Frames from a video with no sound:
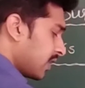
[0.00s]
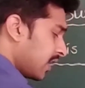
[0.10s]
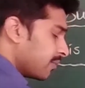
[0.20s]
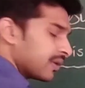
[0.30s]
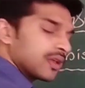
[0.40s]

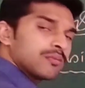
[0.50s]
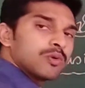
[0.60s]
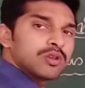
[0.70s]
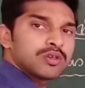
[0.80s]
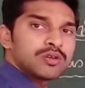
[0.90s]
neighboring
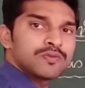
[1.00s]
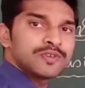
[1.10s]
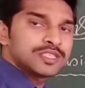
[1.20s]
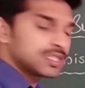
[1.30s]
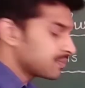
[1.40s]
molecule
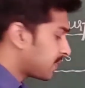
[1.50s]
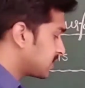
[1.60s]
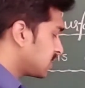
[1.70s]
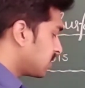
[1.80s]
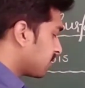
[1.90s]
which is
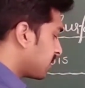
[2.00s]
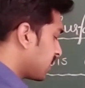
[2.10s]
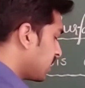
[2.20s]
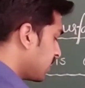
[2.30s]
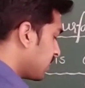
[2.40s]
present over
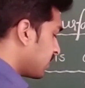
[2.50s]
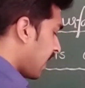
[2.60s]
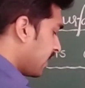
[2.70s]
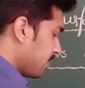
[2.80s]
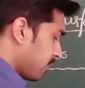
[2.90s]
here,
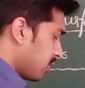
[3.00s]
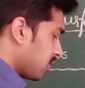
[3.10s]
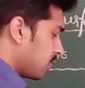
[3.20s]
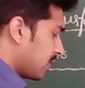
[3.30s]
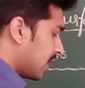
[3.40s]
that
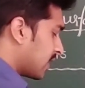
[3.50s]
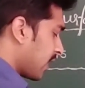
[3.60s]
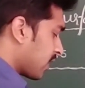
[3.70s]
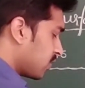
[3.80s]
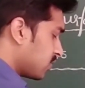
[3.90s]
molecule will
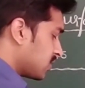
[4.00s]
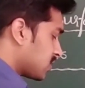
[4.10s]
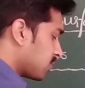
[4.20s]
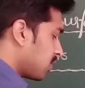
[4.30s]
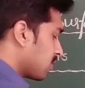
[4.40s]
attract to
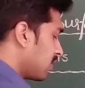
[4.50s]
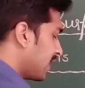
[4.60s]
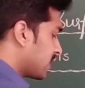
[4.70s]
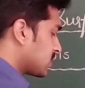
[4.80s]
this molecule.